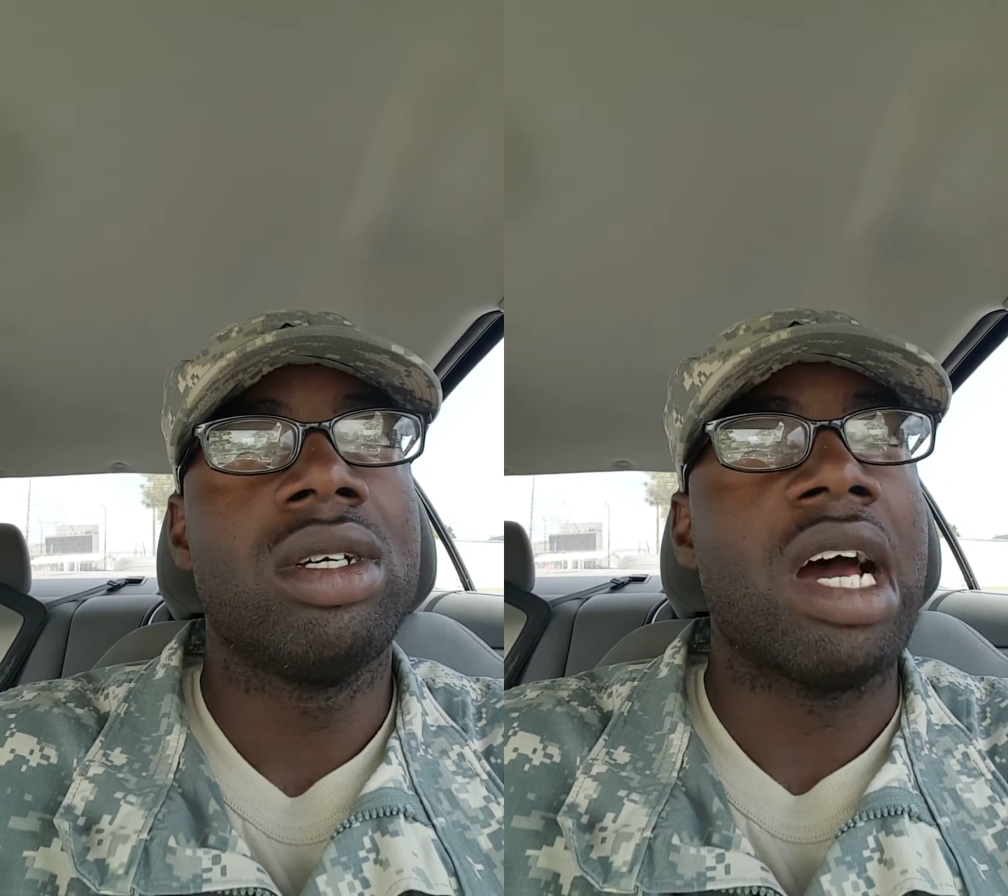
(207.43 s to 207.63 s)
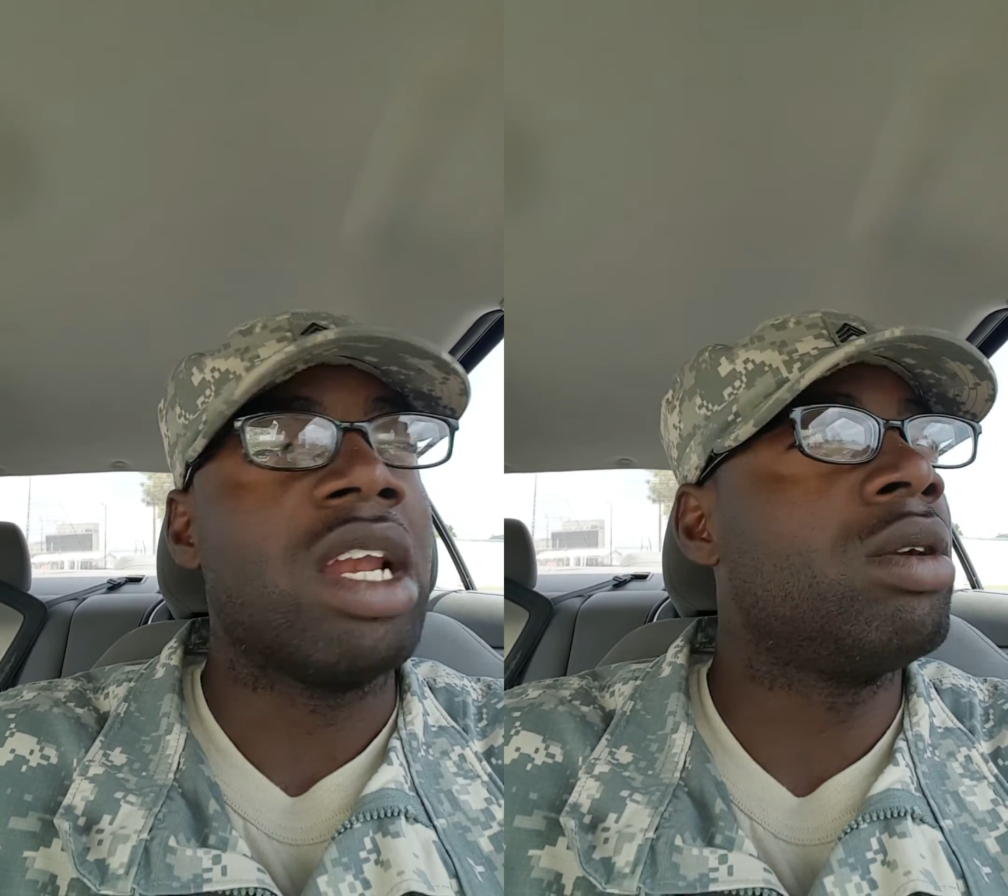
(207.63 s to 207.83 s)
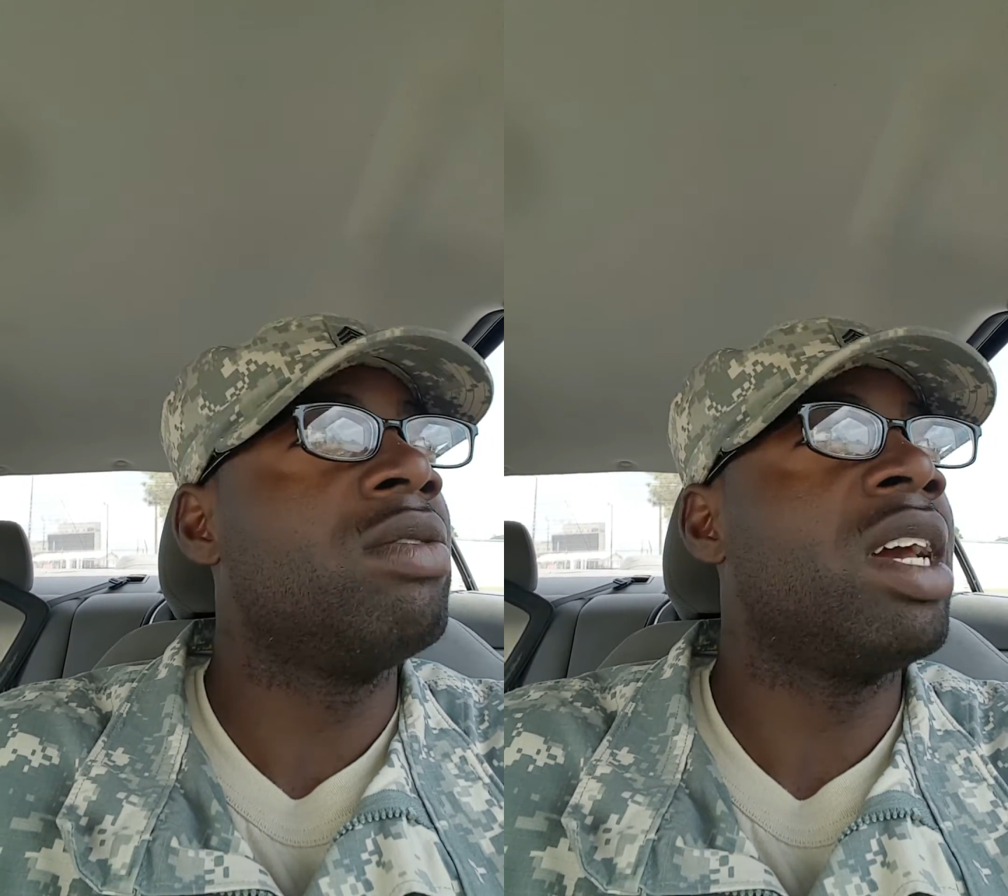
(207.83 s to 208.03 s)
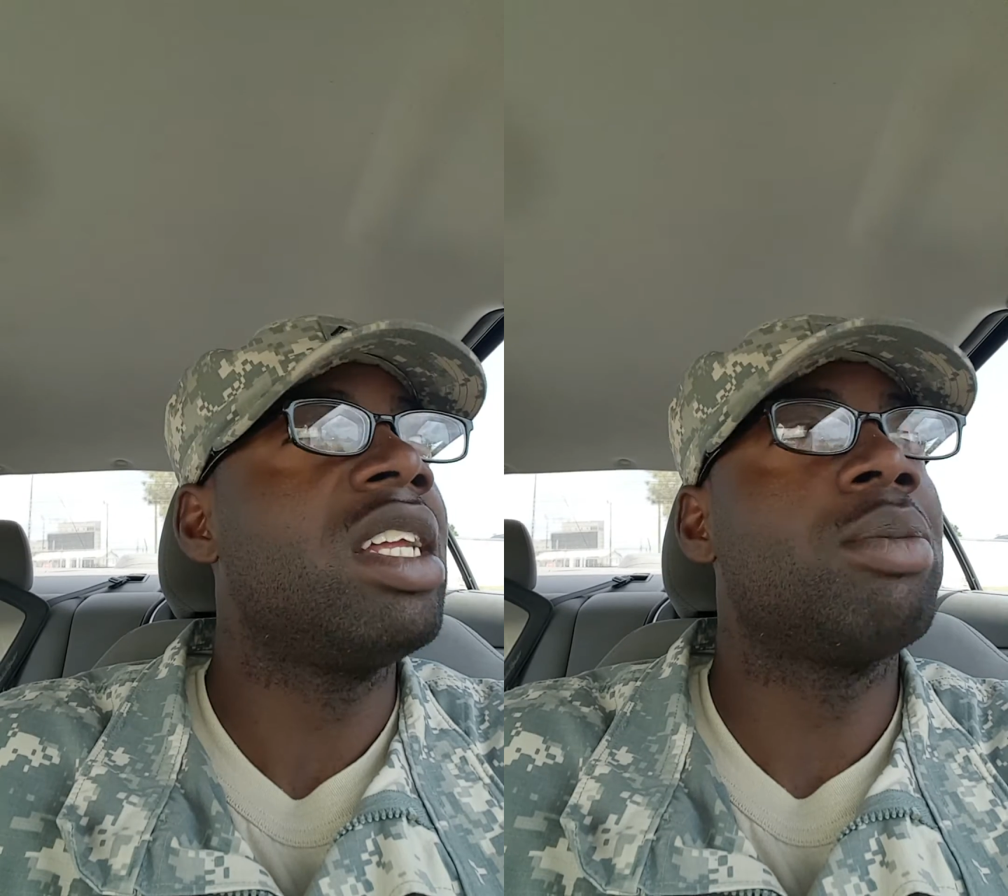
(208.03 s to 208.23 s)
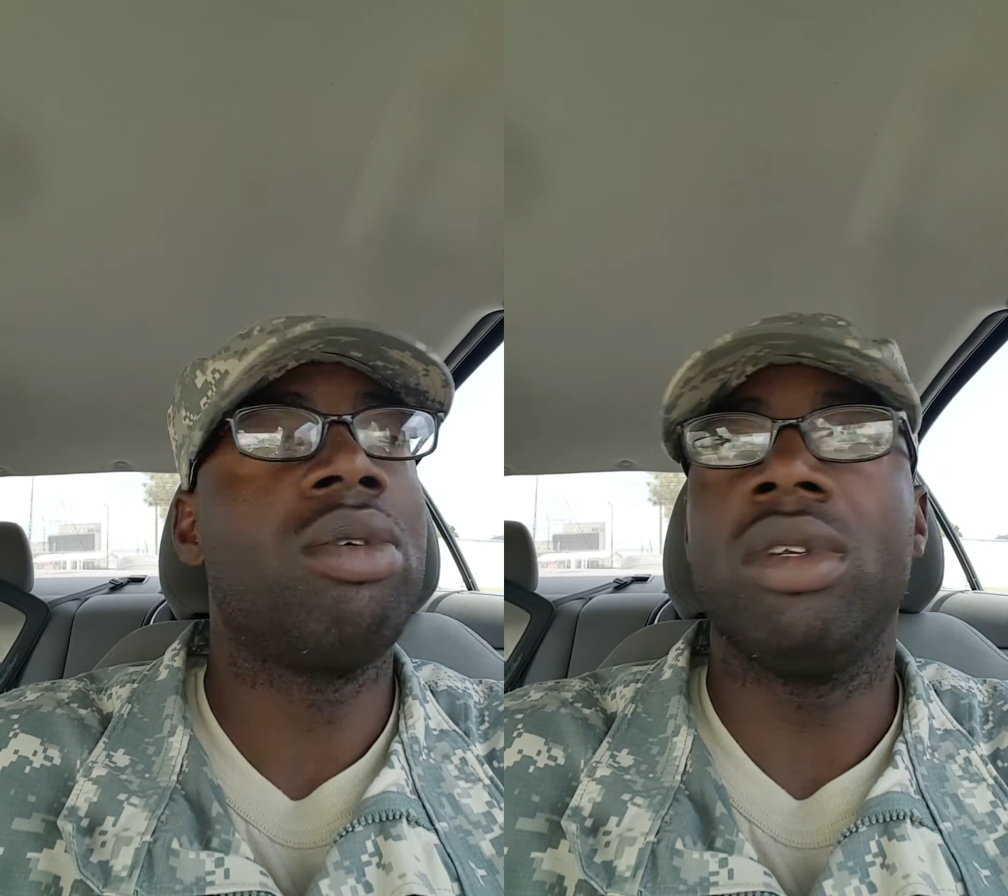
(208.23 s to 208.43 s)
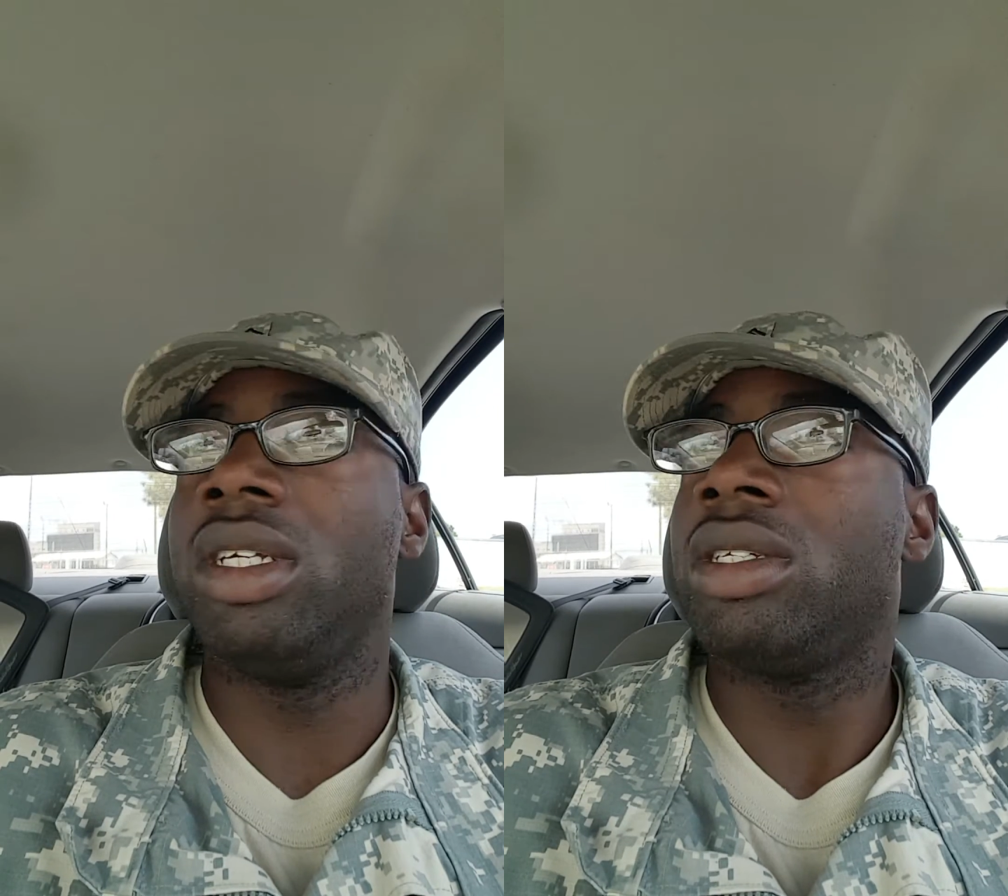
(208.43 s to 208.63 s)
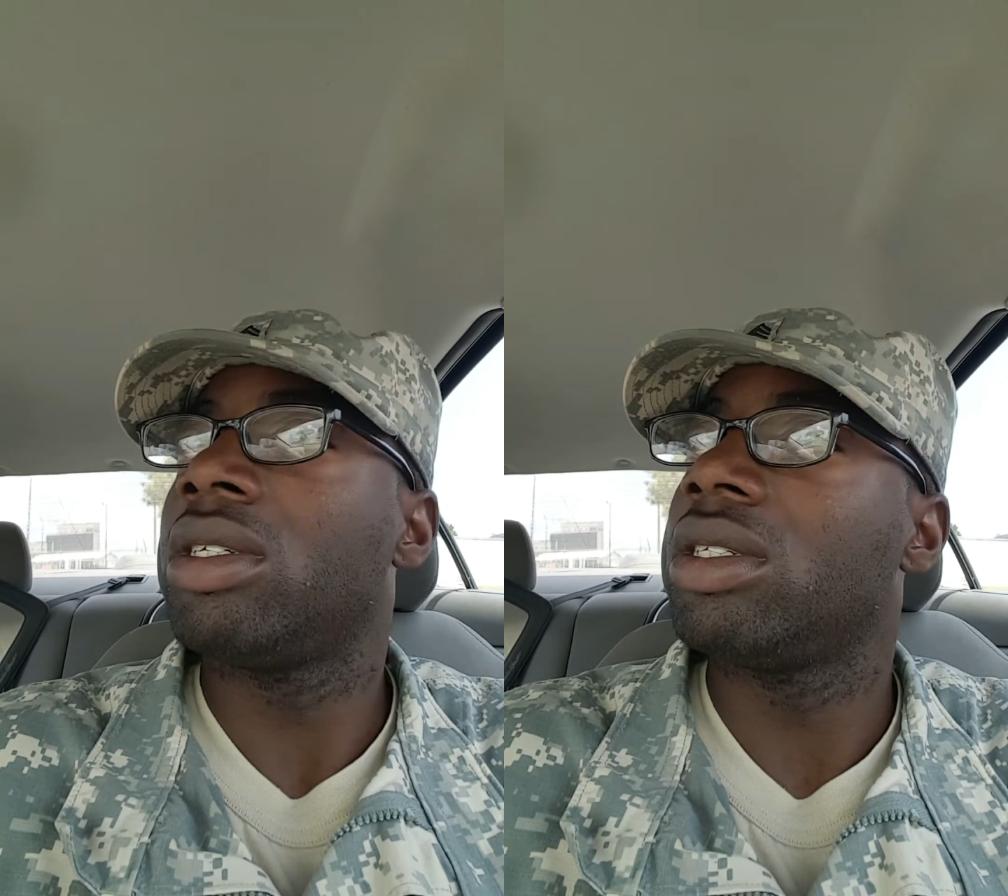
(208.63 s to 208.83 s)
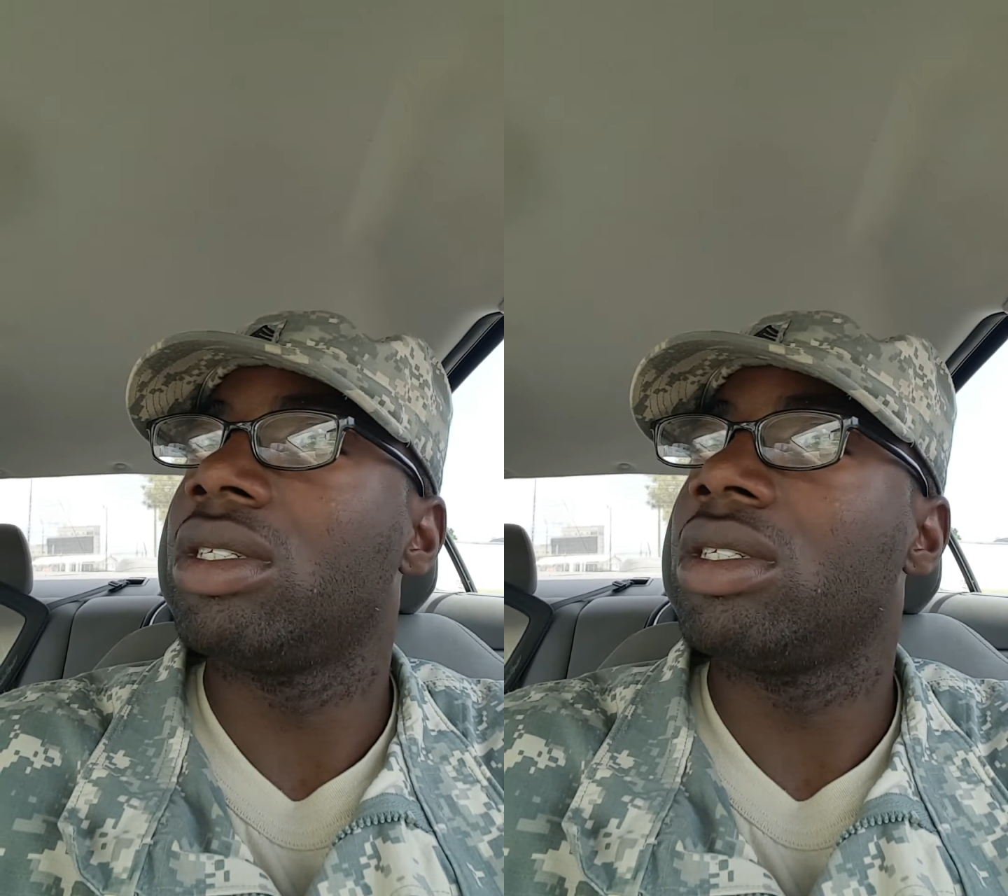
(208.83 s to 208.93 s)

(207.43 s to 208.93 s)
I don't even hate the police.